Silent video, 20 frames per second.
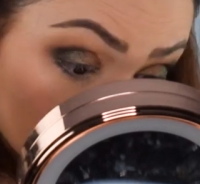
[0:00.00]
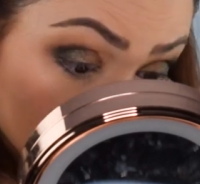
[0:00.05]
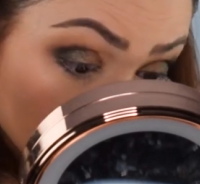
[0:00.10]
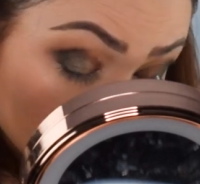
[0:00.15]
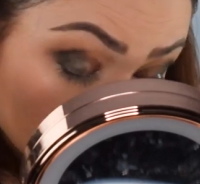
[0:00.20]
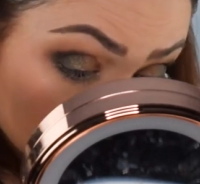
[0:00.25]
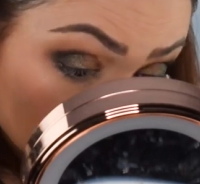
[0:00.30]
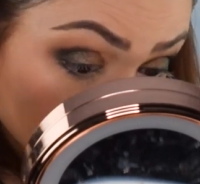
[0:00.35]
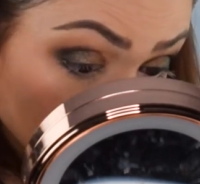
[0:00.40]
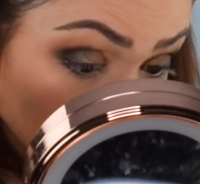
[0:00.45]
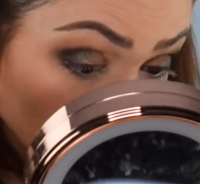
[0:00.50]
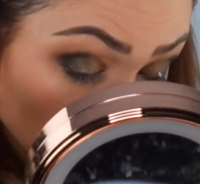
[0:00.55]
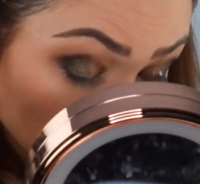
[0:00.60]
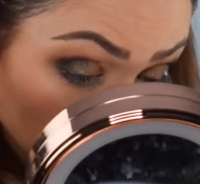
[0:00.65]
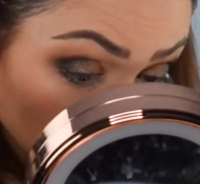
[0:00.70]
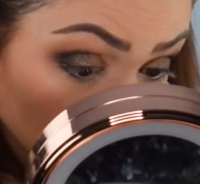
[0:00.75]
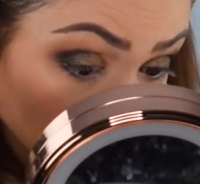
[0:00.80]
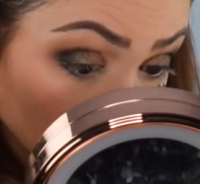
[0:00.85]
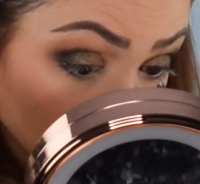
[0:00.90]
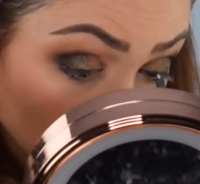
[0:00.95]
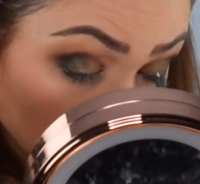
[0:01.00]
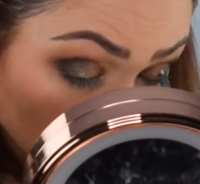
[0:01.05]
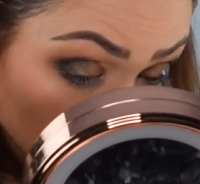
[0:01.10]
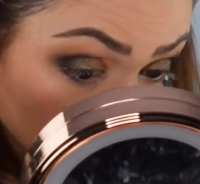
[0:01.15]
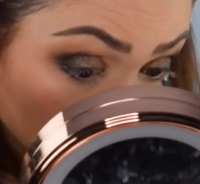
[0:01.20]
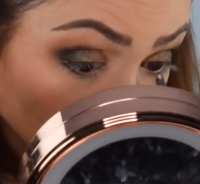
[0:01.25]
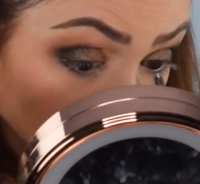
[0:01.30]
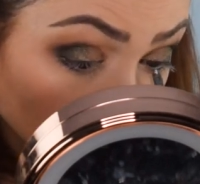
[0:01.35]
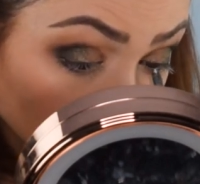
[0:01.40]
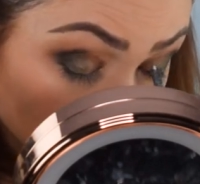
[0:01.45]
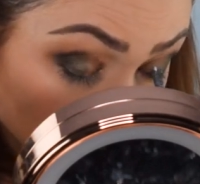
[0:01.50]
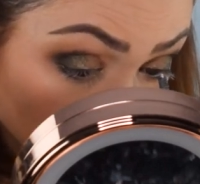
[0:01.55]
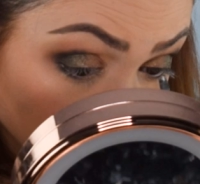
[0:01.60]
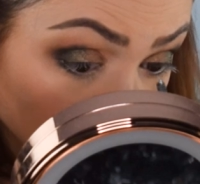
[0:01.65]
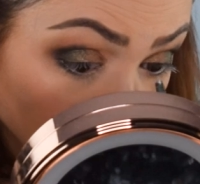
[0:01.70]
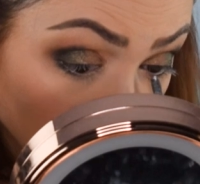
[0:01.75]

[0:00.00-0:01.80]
This was another one of the things that I really